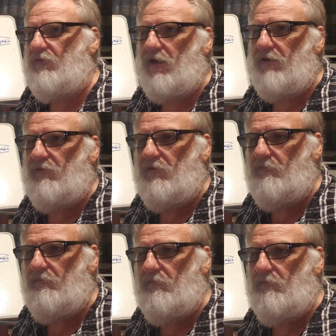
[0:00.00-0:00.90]
say, the
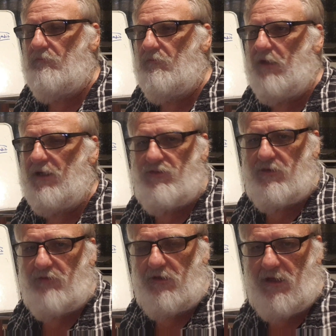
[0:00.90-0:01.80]
late
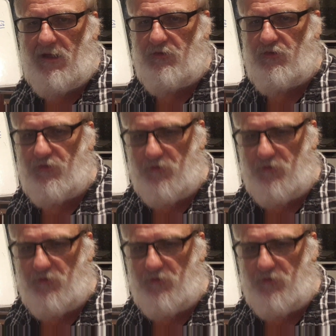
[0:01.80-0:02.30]
1700s